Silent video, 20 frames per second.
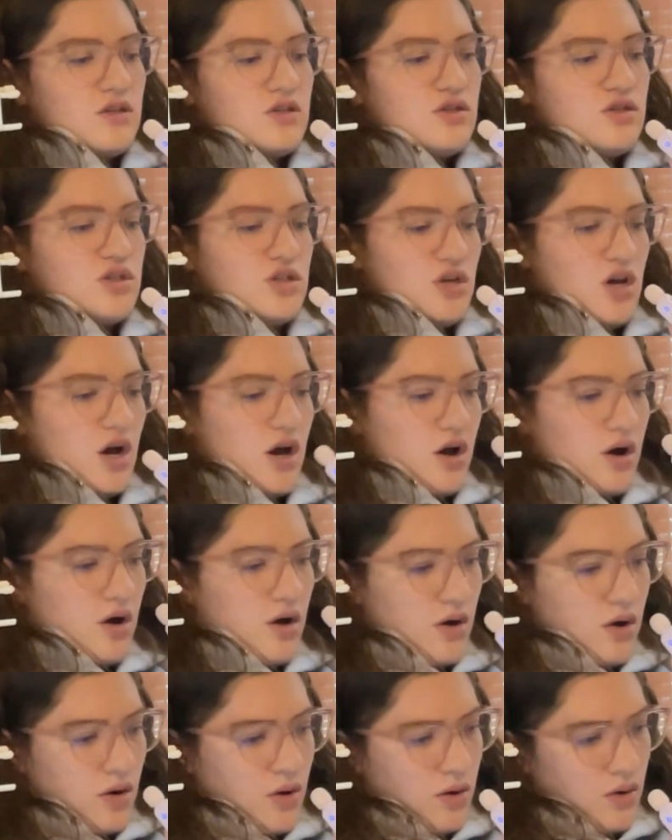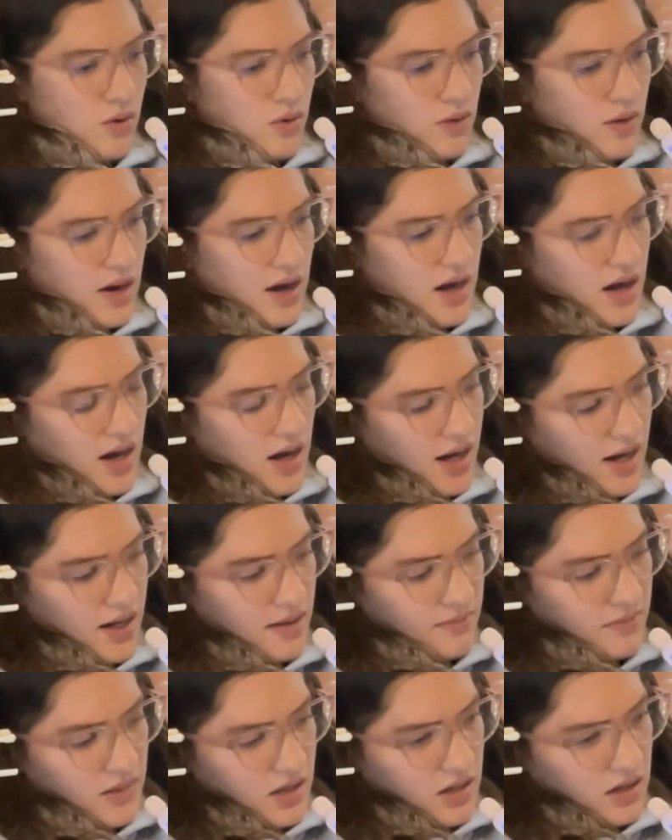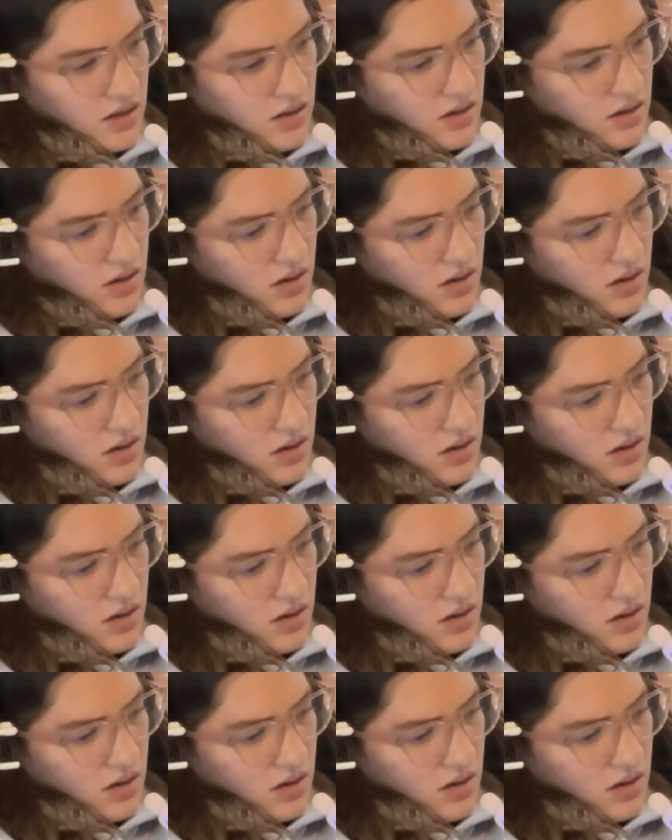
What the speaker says: So I'm going to